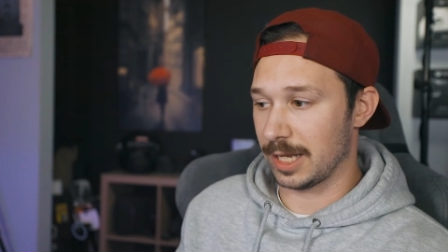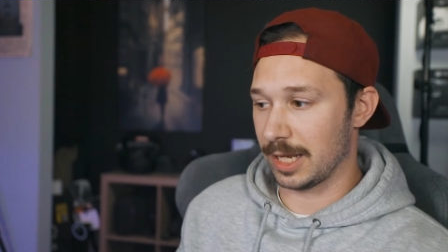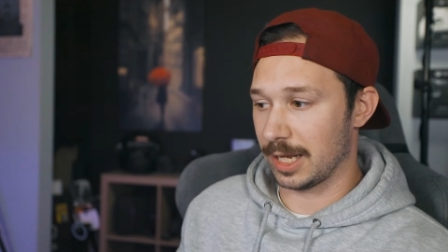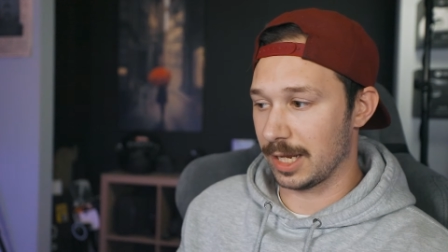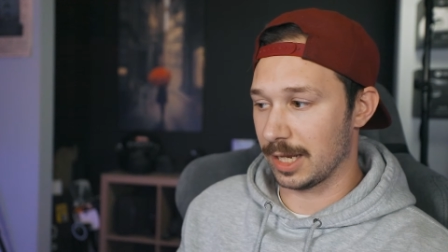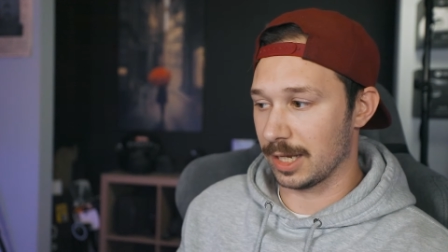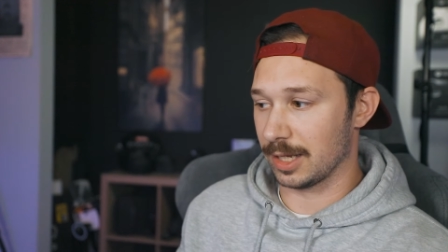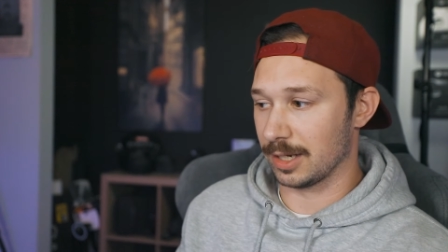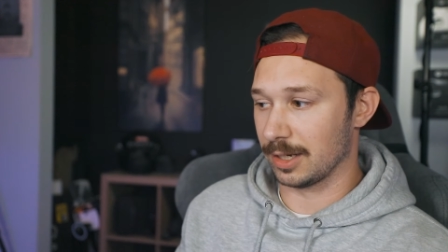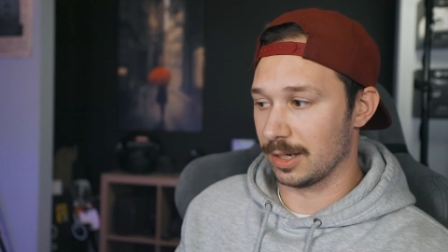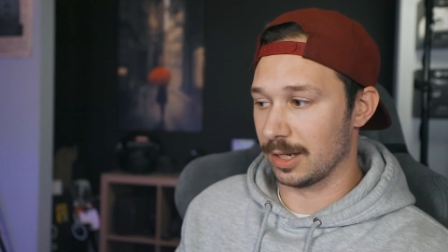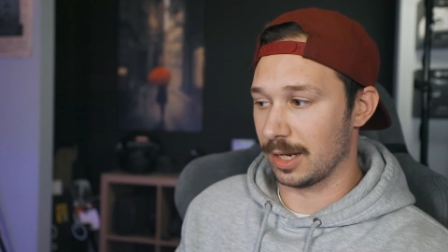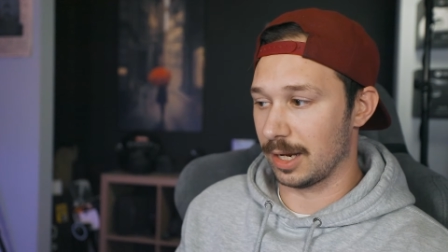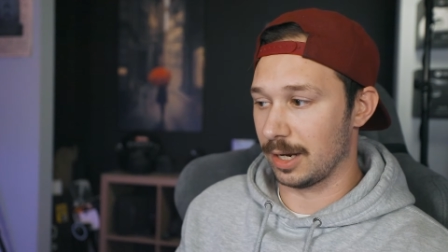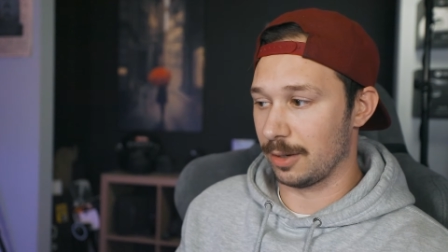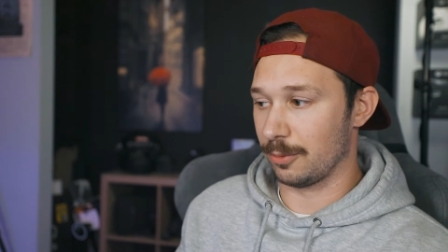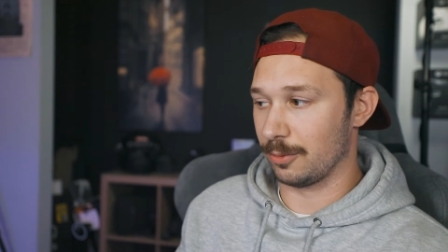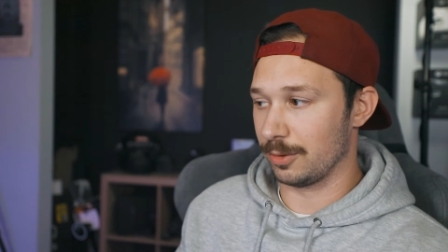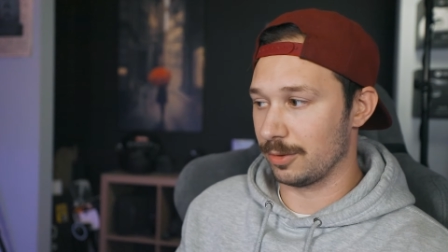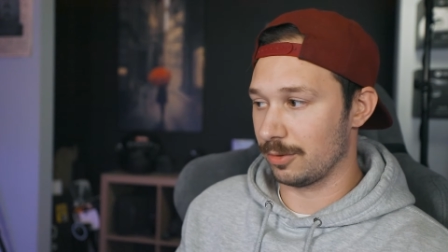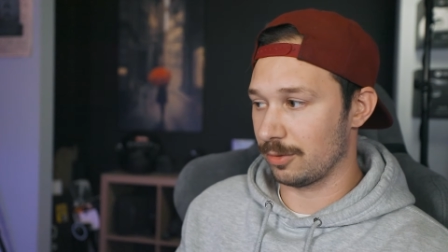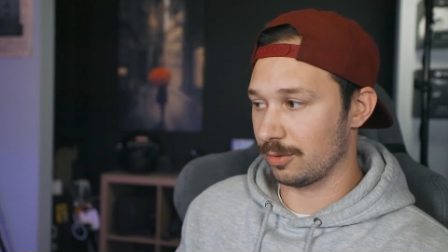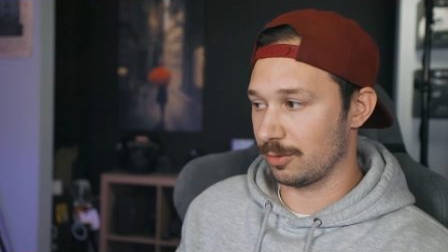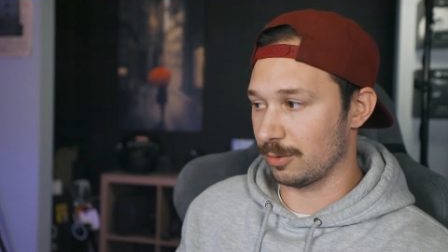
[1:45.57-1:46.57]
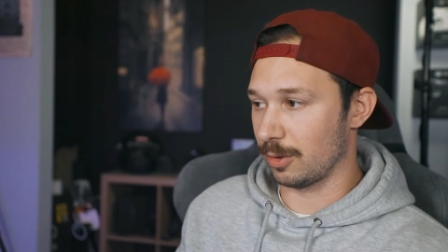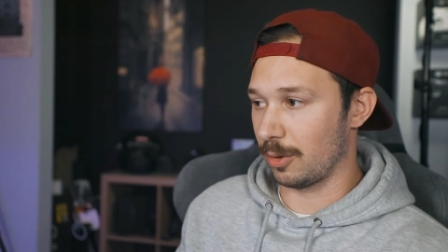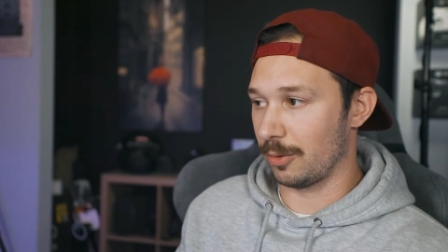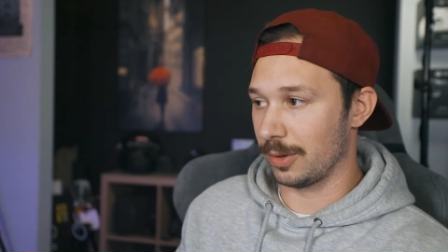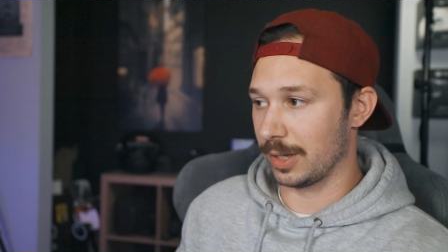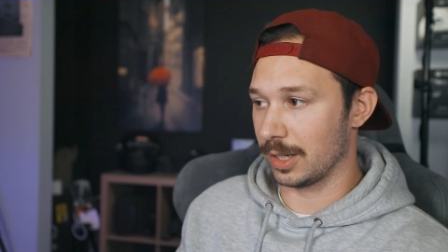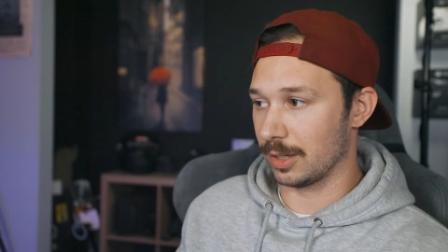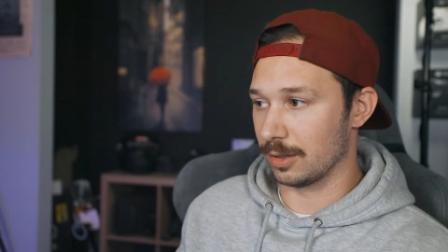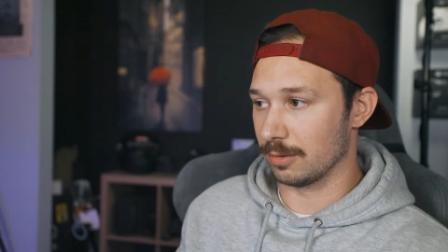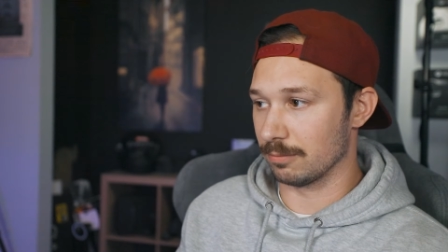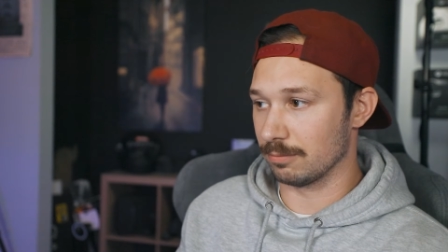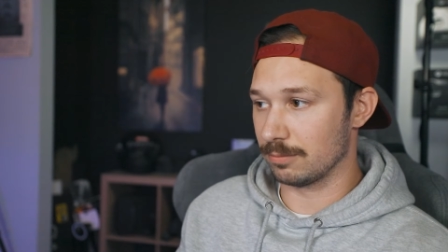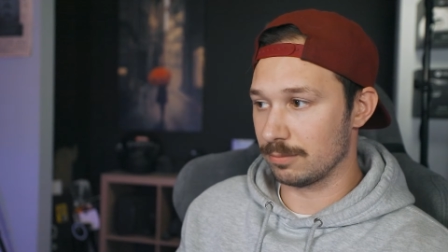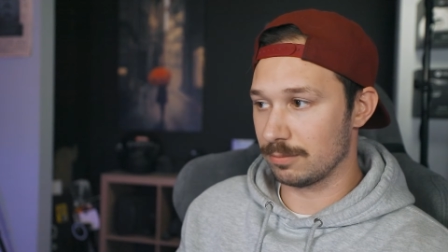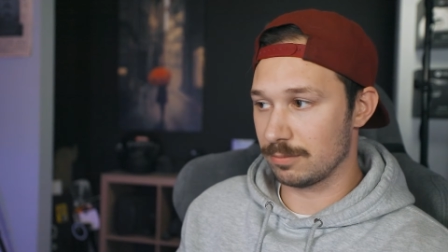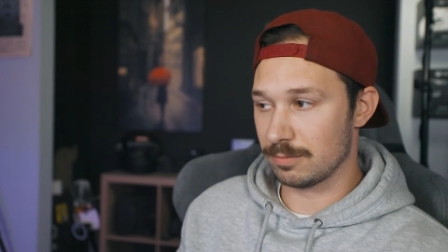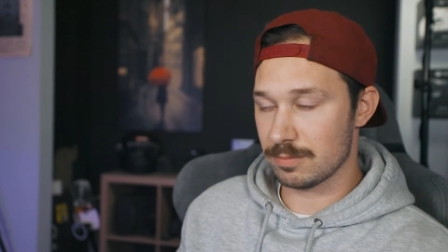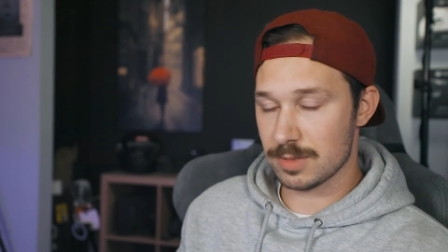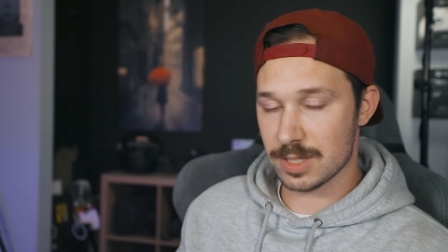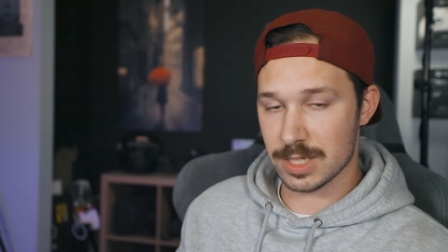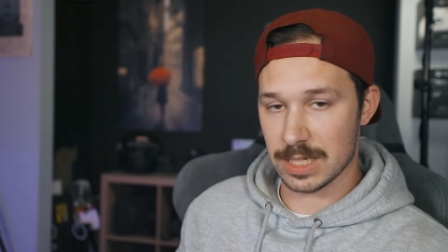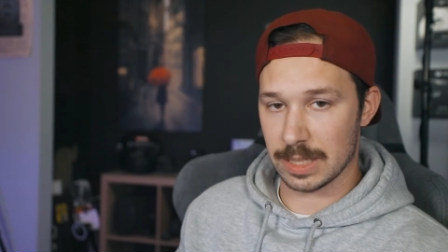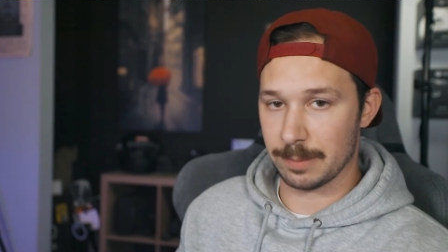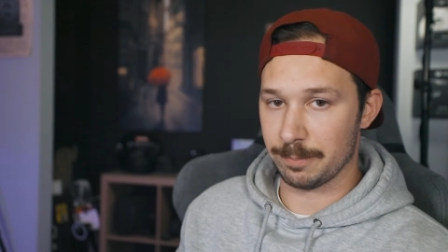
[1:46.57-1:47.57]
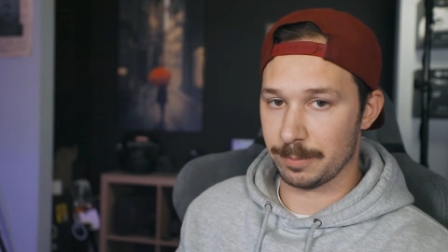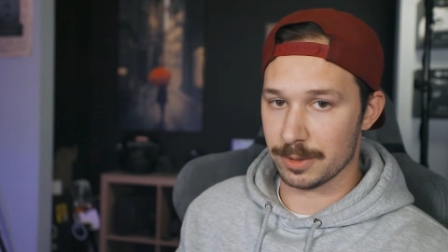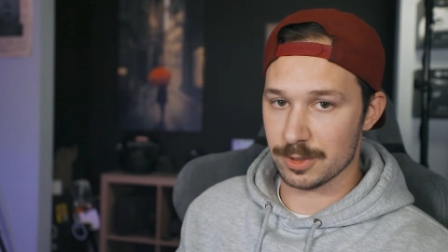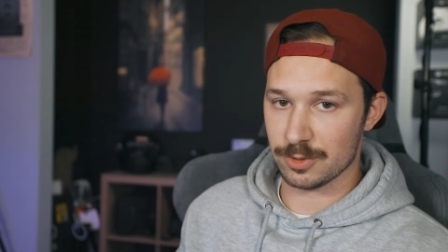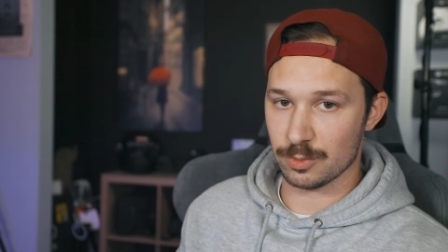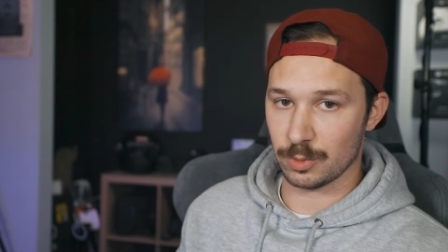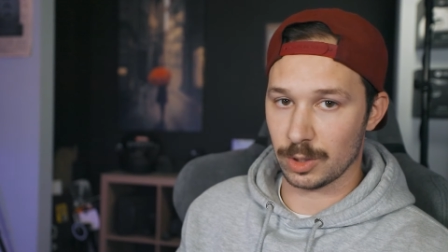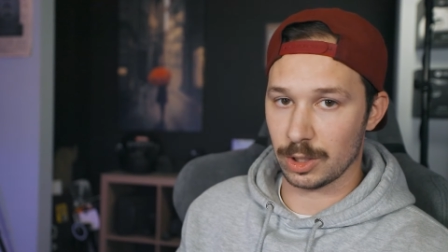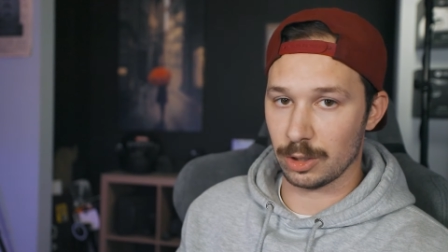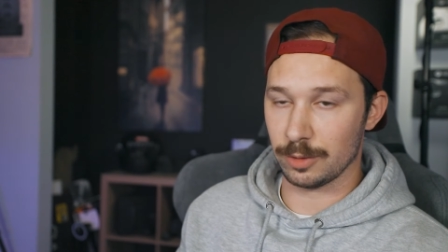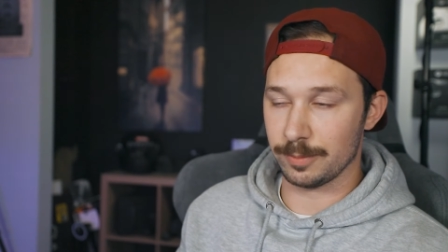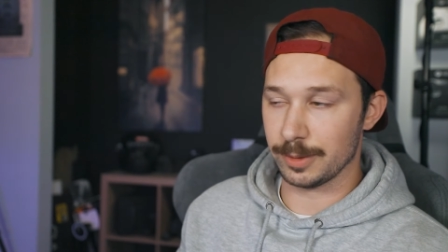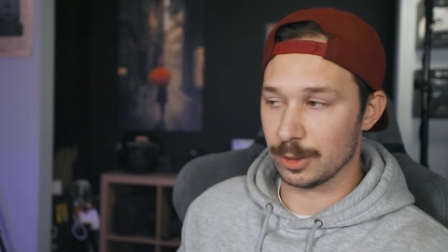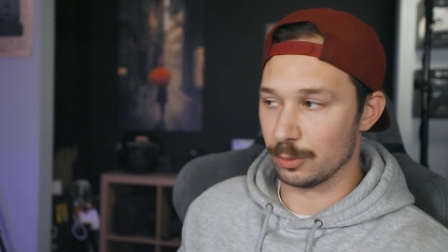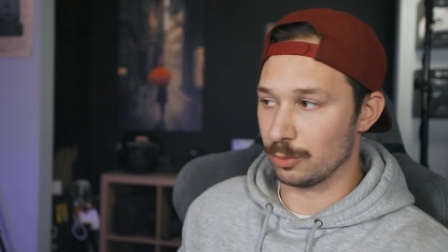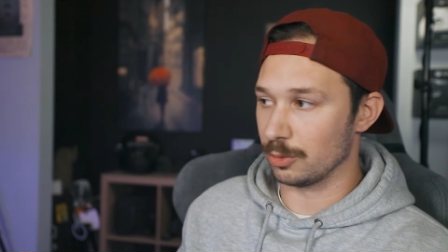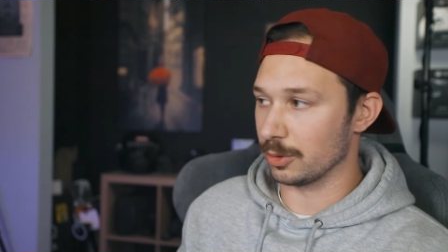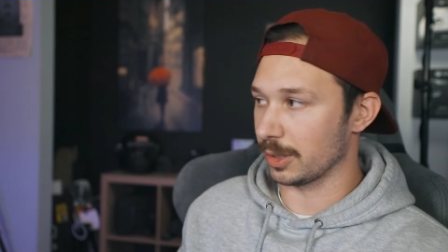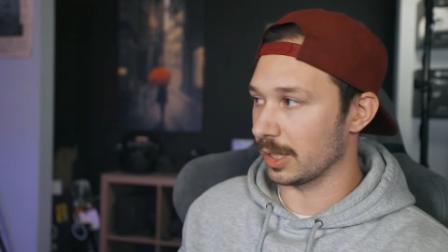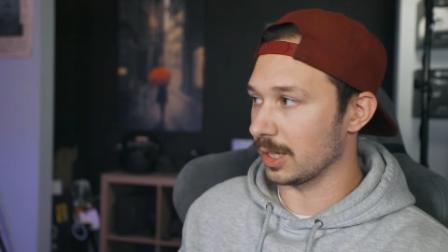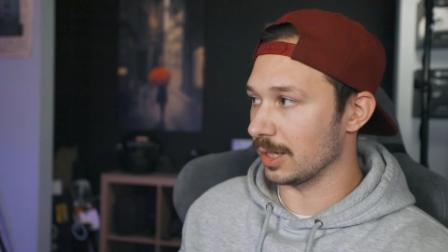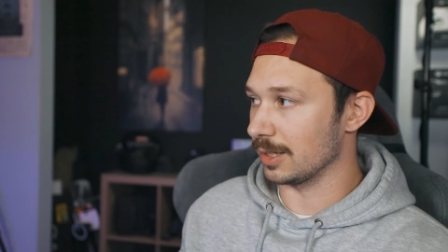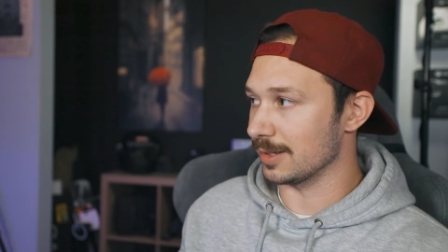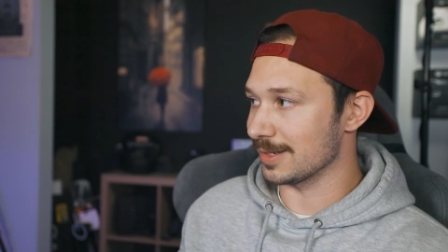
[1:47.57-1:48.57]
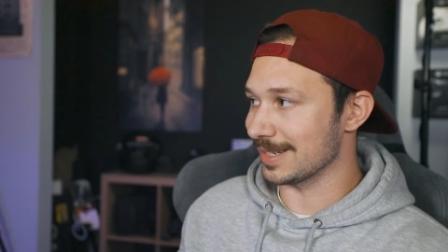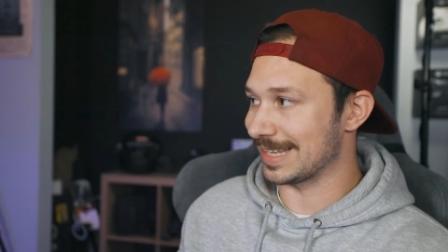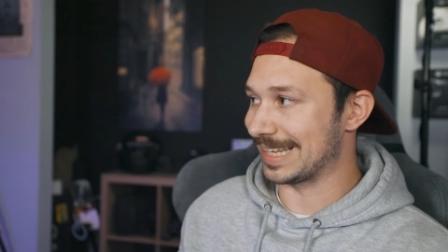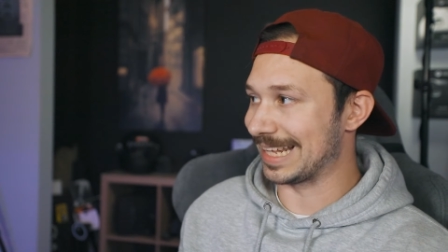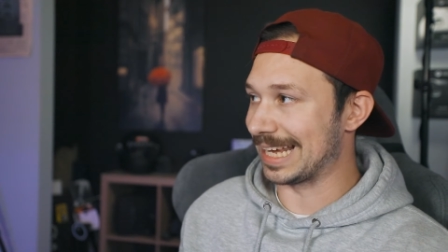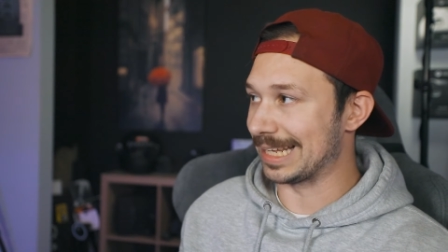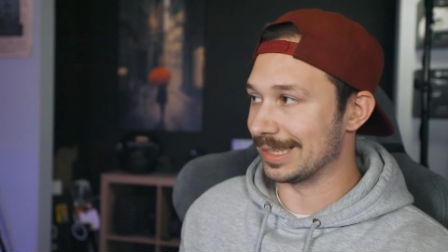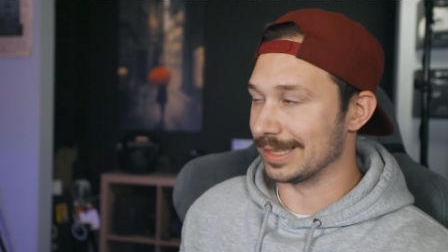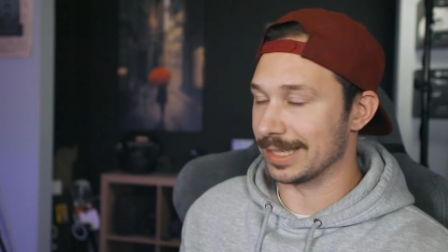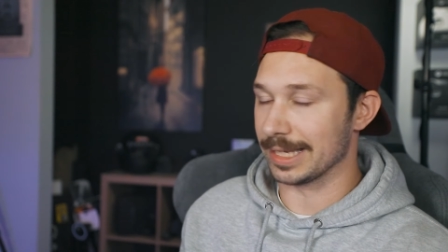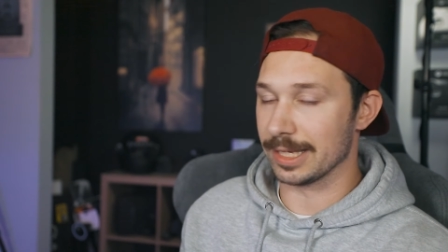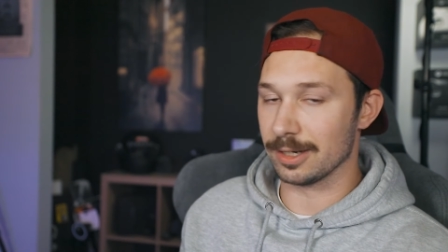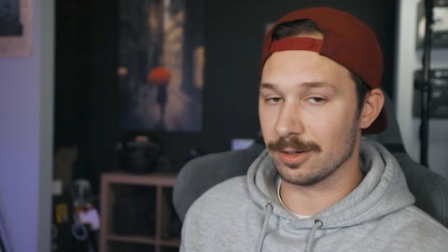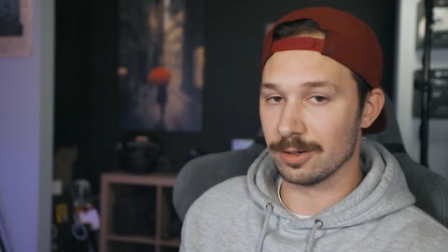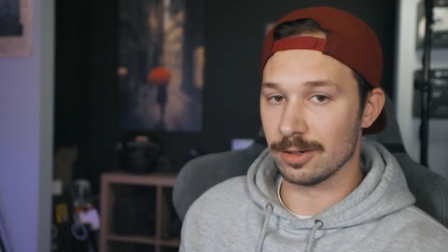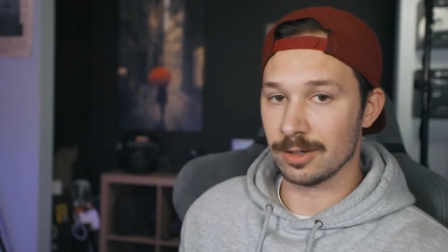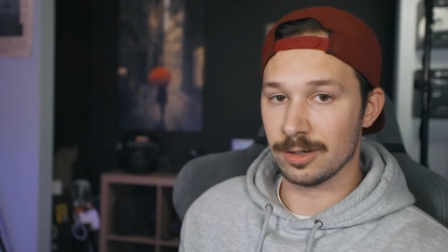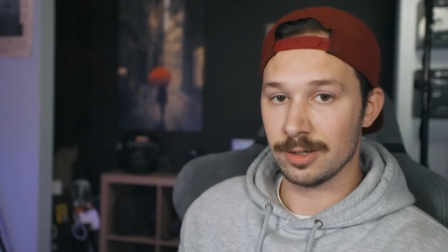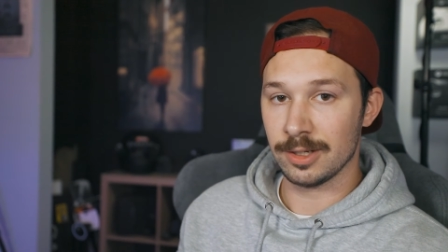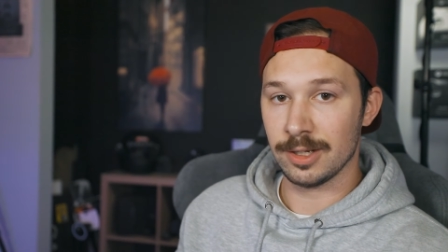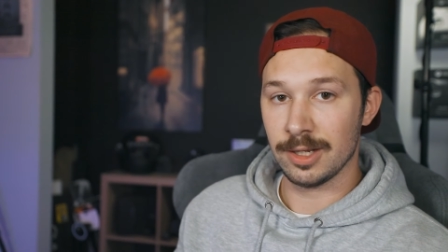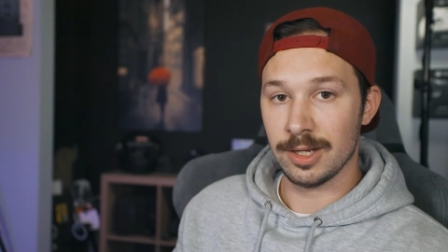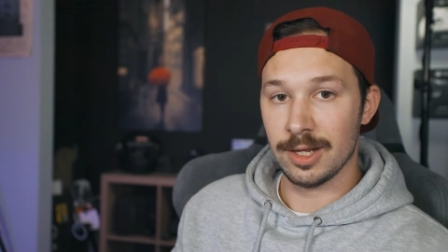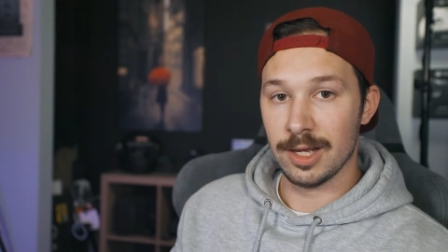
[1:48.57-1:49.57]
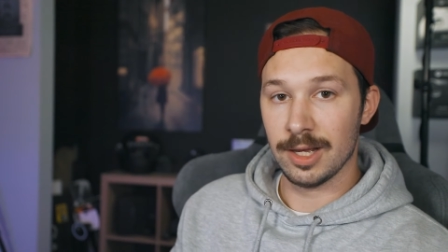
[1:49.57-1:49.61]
and I would throw in temp as well, but we'll get into that later.